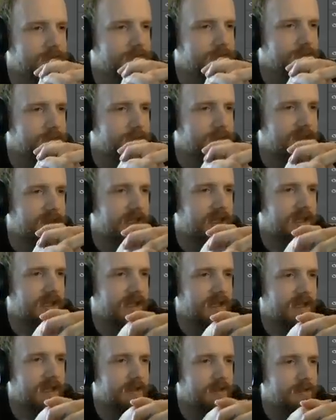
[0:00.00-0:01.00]
but yeah,
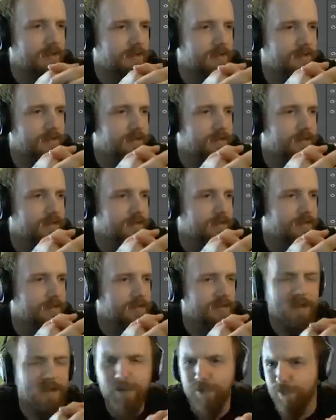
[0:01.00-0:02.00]
again,
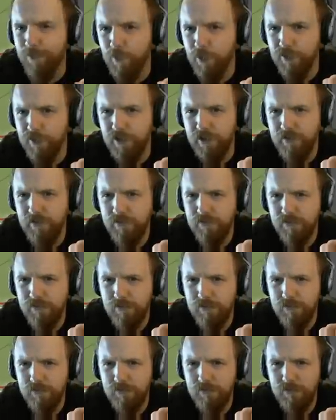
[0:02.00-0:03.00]
thank you for watching.
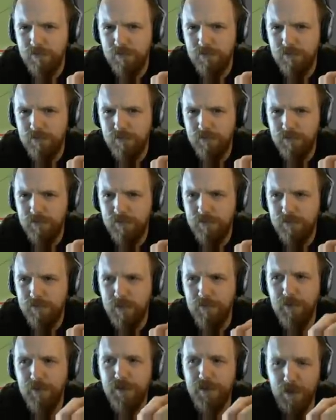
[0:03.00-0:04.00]

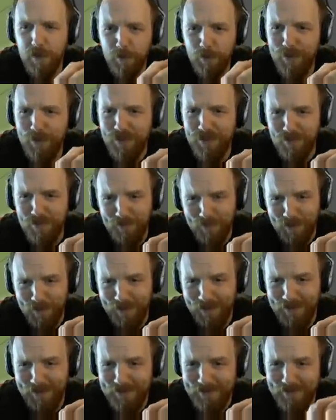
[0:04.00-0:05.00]
If you stuck with this far,
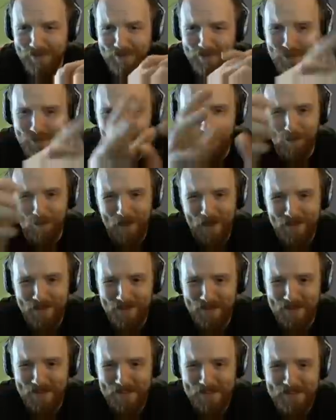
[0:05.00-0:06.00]
God bless
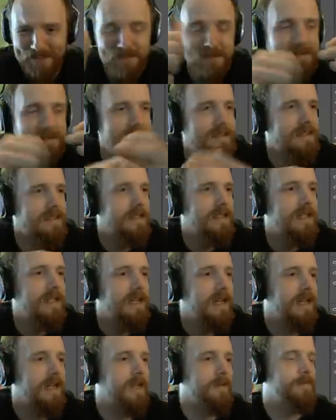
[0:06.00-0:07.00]
you.
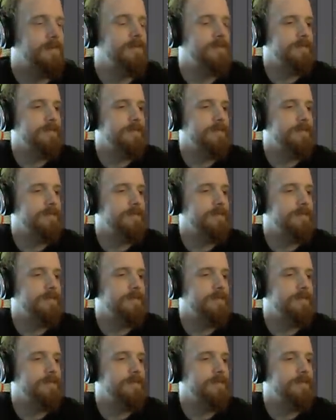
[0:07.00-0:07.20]
Um,